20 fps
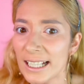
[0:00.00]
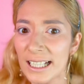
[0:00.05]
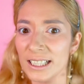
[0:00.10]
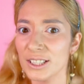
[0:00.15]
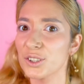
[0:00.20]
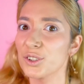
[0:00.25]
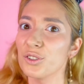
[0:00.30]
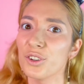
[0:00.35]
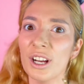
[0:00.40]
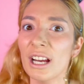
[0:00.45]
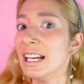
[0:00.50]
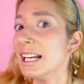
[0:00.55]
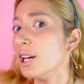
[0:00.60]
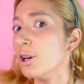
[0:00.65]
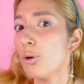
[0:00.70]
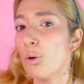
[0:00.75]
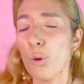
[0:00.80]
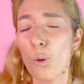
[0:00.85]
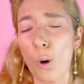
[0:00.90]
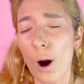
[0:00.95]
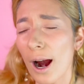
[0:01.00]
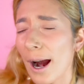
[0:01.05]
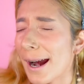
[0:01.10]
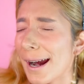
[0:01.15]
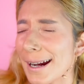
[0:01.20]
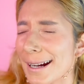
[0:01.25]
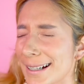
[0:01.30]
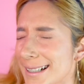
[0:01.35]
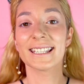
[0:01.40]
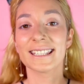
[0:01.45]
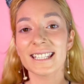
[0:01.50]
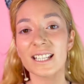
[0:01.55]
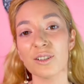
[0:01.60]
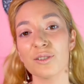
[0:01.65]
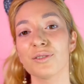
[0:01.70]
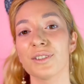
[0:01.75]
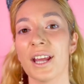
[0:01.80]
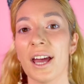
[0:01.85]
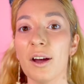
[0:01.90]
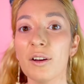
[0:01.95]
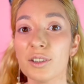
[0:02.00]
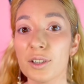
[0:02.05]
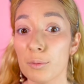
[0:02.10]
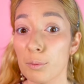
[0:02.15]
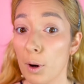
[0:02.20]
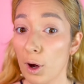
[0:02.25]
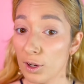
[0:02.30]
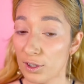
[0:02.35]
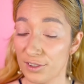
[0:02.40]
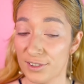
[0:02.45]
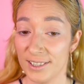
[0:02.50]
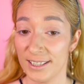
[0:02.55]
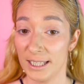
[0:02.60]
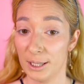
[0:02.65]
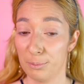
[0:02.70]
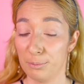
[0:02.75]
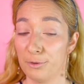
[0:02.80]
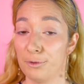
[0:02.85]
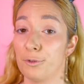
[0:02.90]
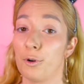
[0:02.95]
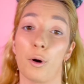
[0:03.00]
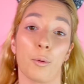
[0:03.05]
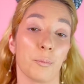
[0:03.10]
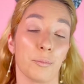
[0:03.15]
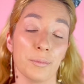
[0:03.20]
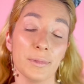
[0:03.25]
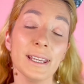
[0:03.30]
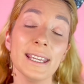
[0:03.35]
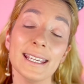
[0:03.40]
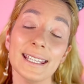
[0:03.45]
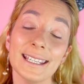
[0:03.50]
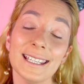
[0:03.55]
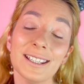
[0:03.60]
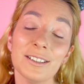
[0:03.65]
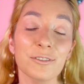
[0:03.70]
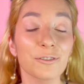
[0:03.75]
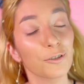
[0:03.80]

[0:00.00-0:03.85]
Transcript: It really works. So now the bonus tip from me